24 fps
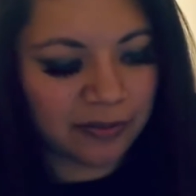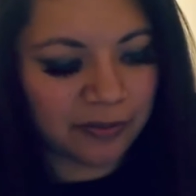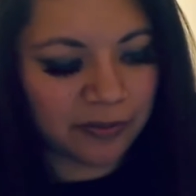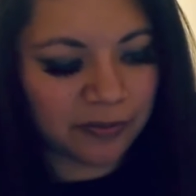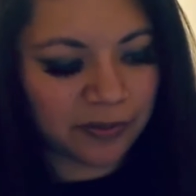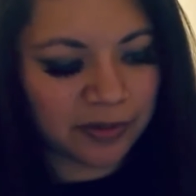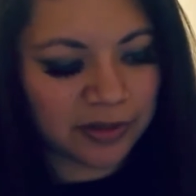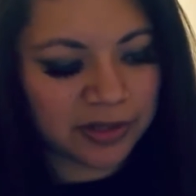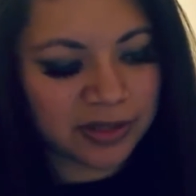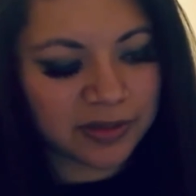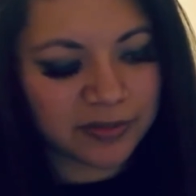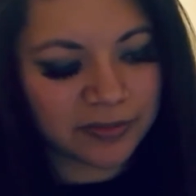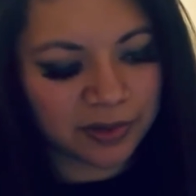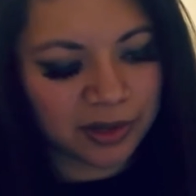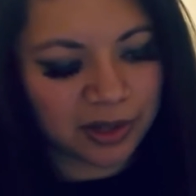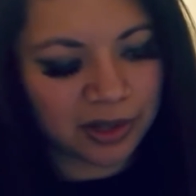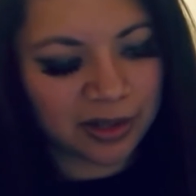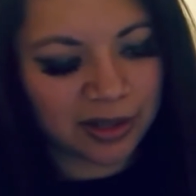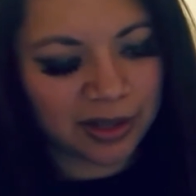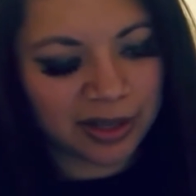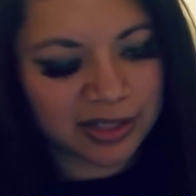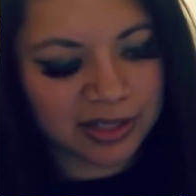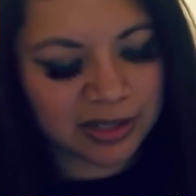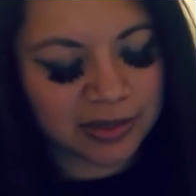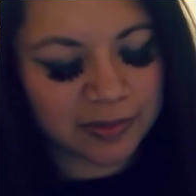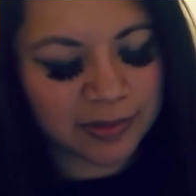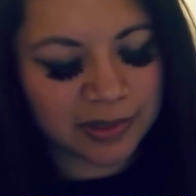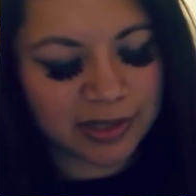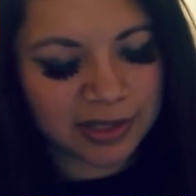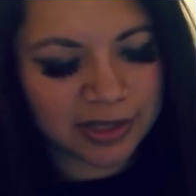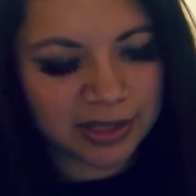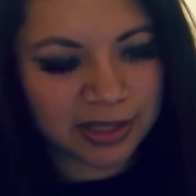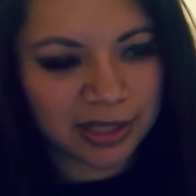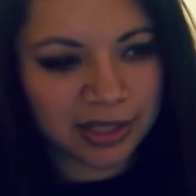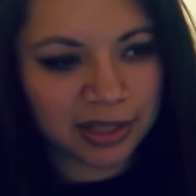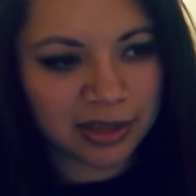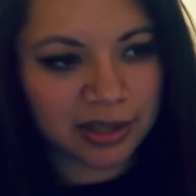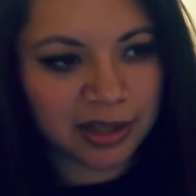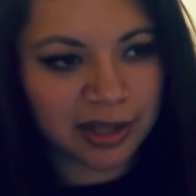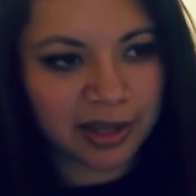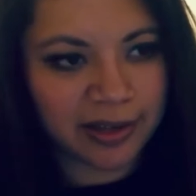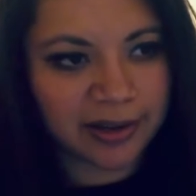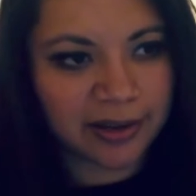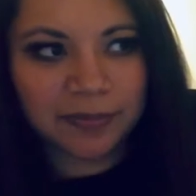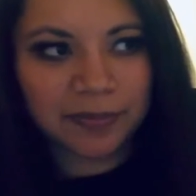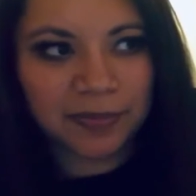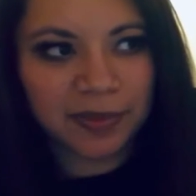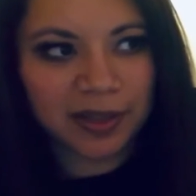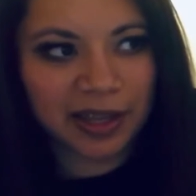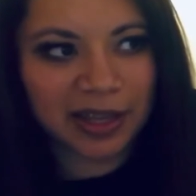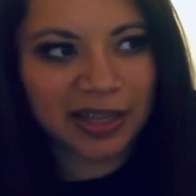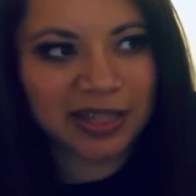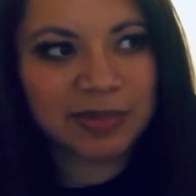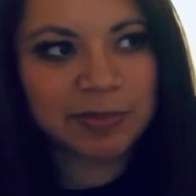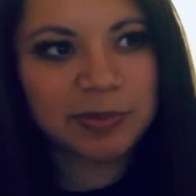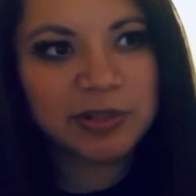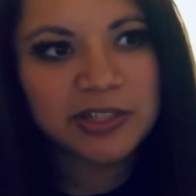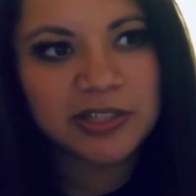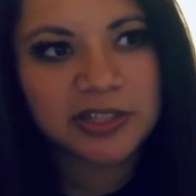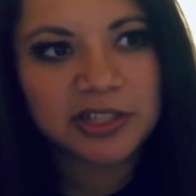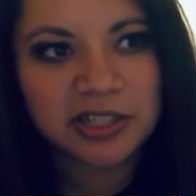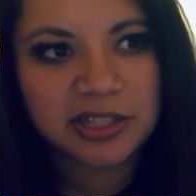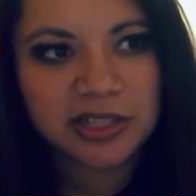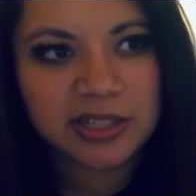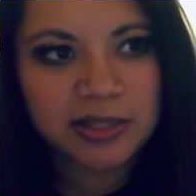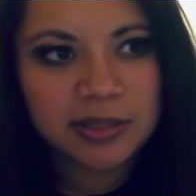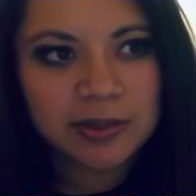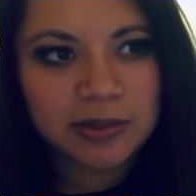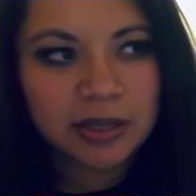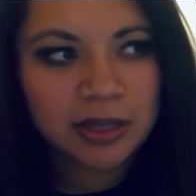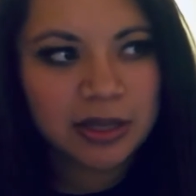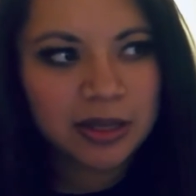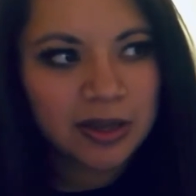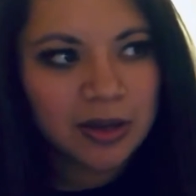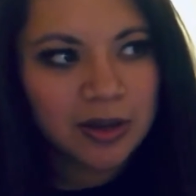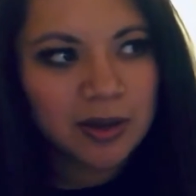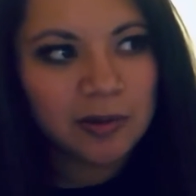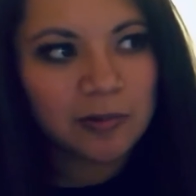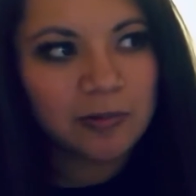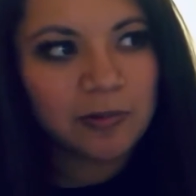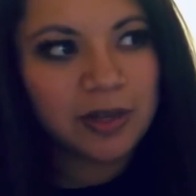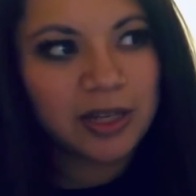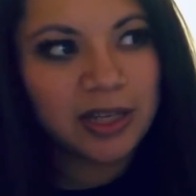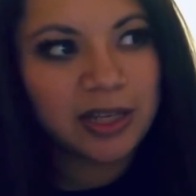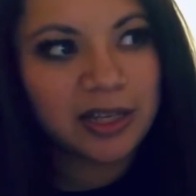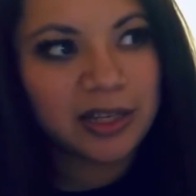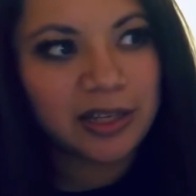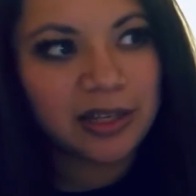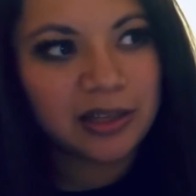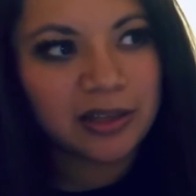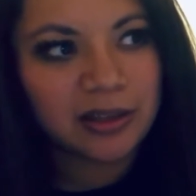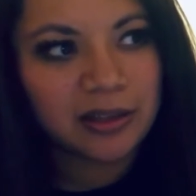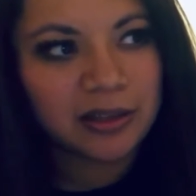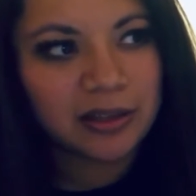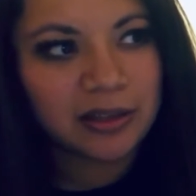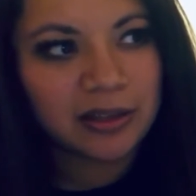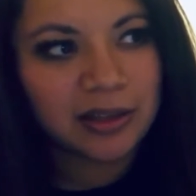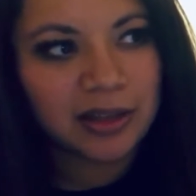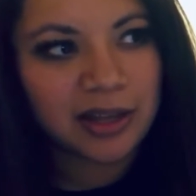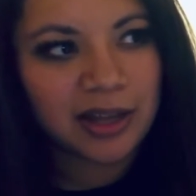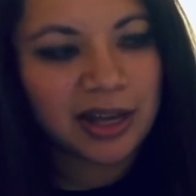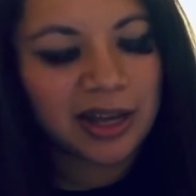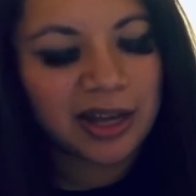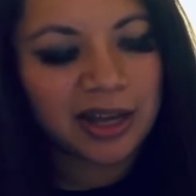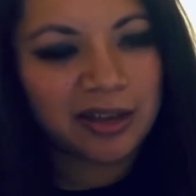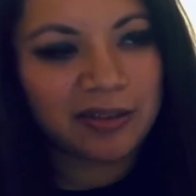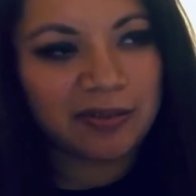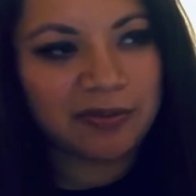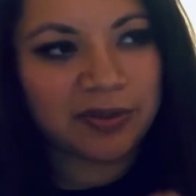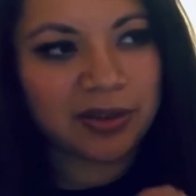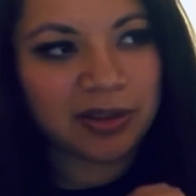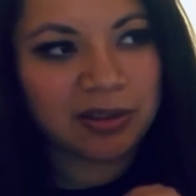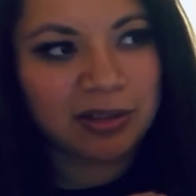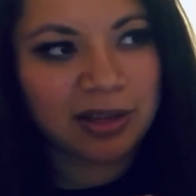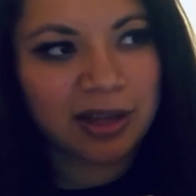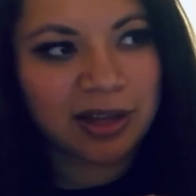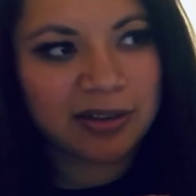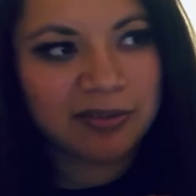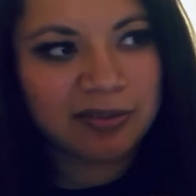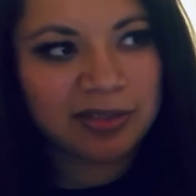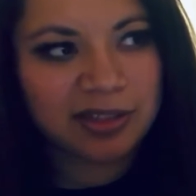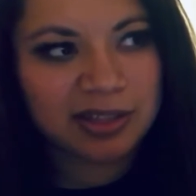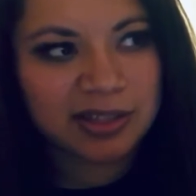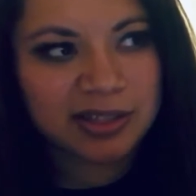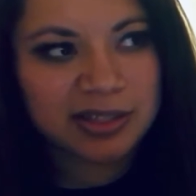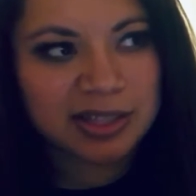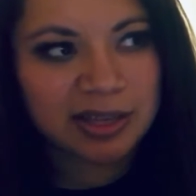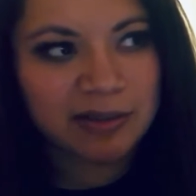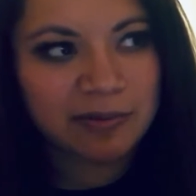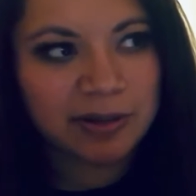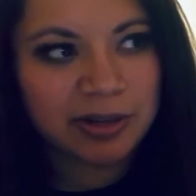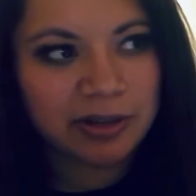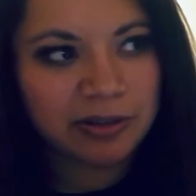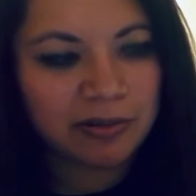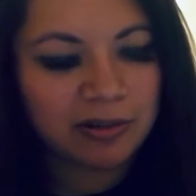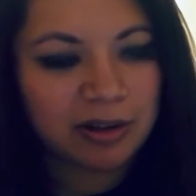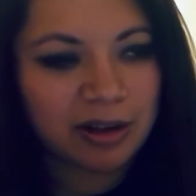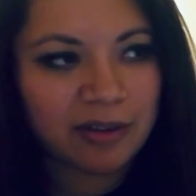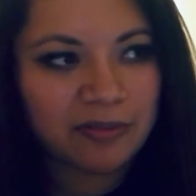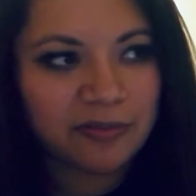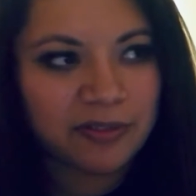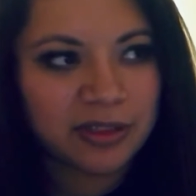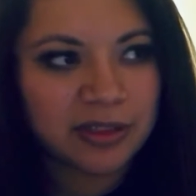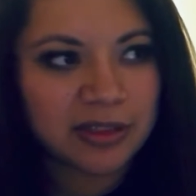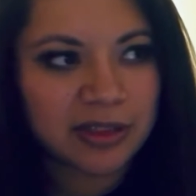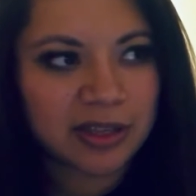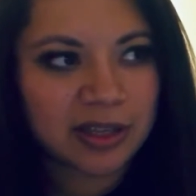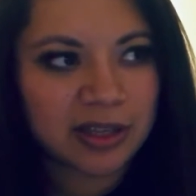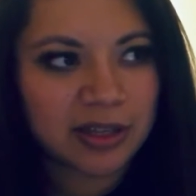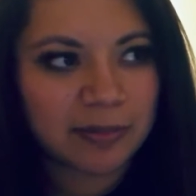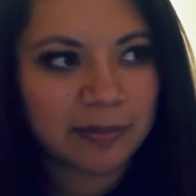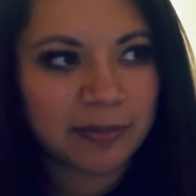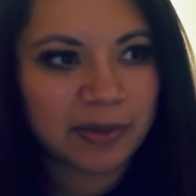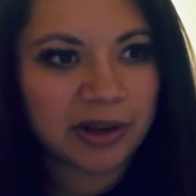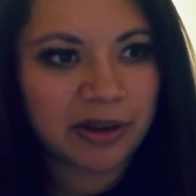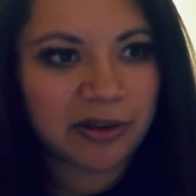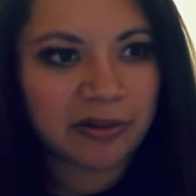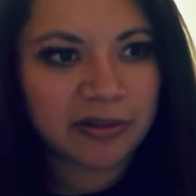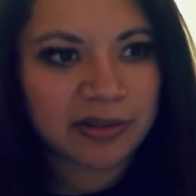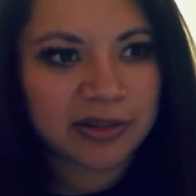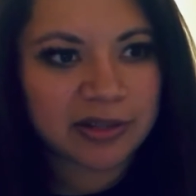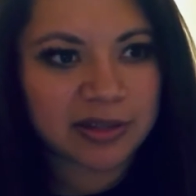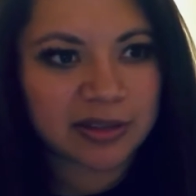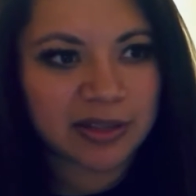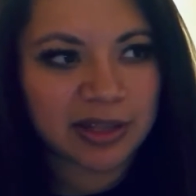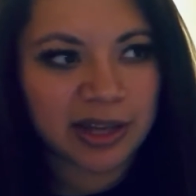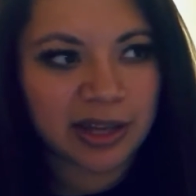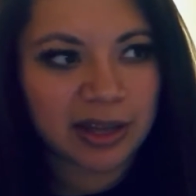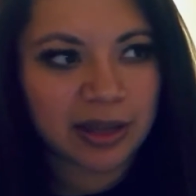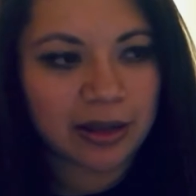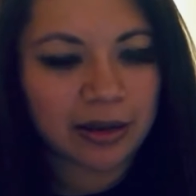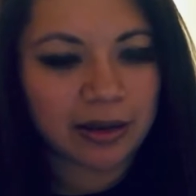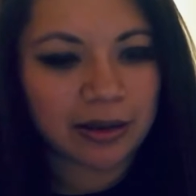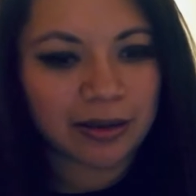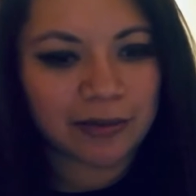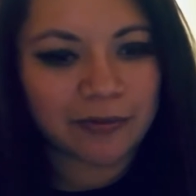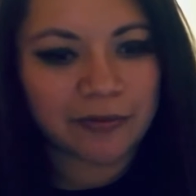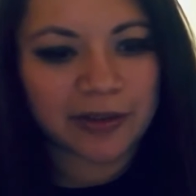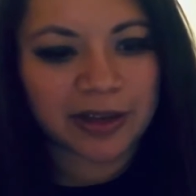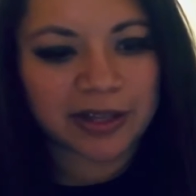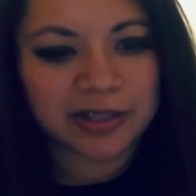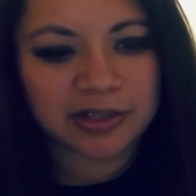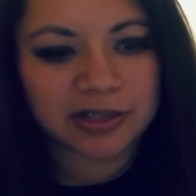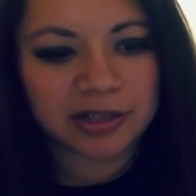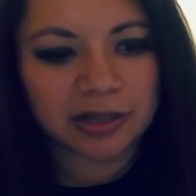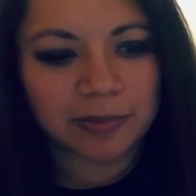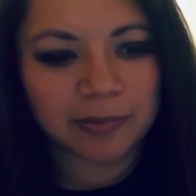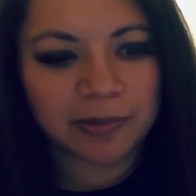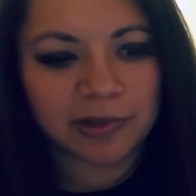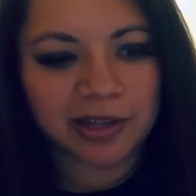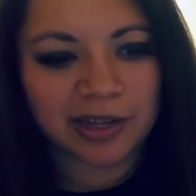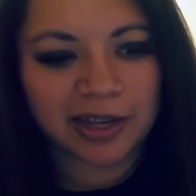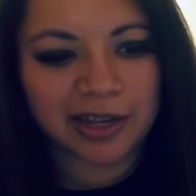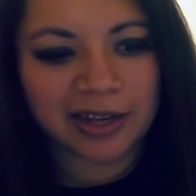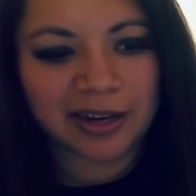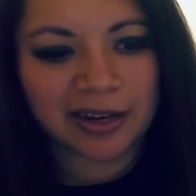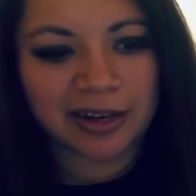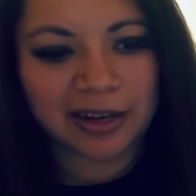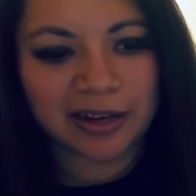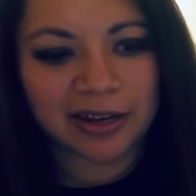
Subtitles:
First of all, I just want to say that as musicians, we have a lot of things that we don't often think about that affect our playing.